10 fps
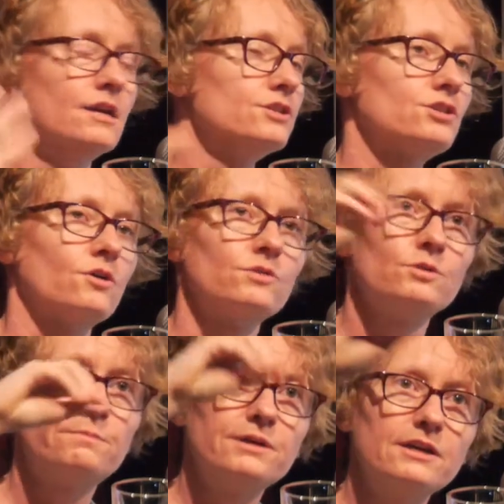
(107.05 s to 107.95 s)
So you
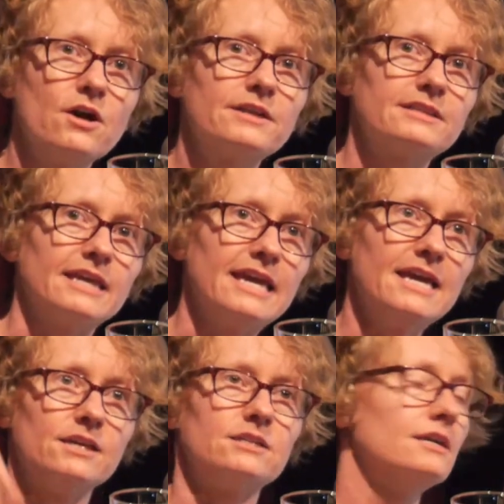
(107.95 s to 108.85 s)
put it on at the
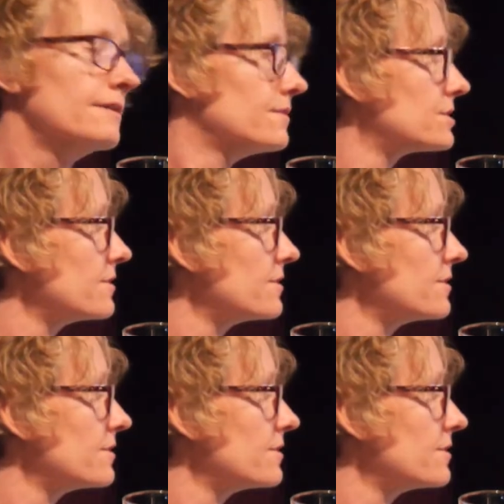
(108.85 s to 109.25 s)
end. So